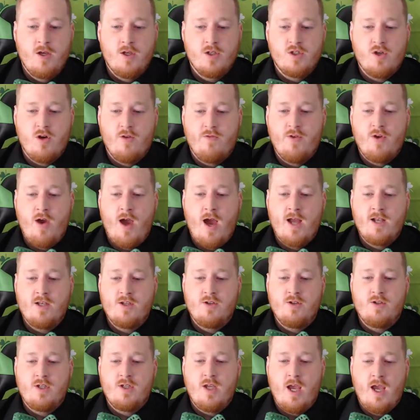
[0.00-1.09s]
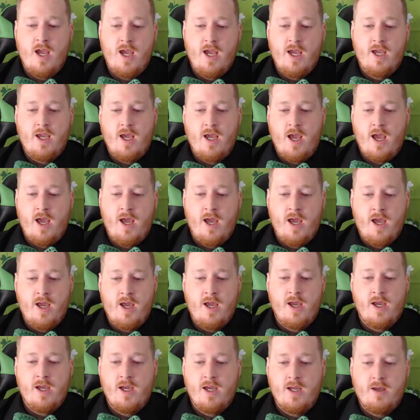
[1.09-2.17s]
So if you had to take
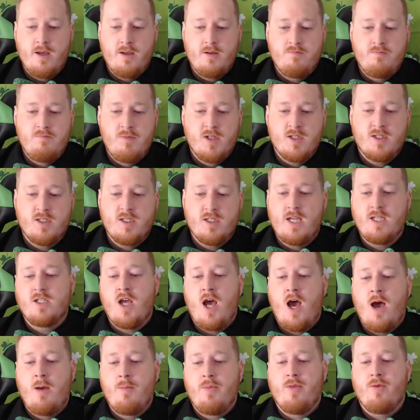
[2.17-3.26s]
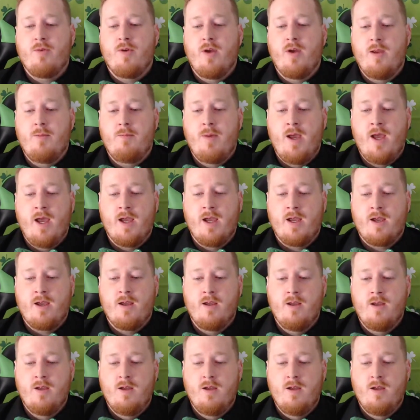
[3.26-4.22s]
let's say, top 3 pick